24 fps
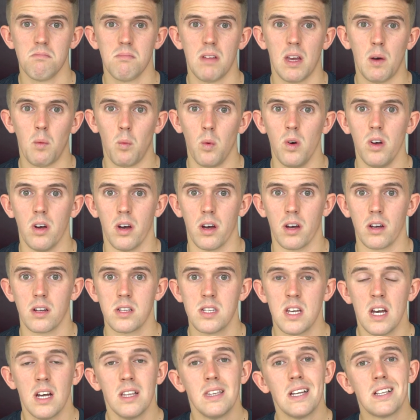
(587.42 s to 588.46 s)
it
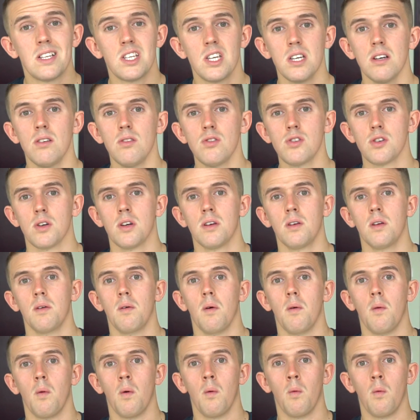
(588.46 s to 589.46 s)
worked. The children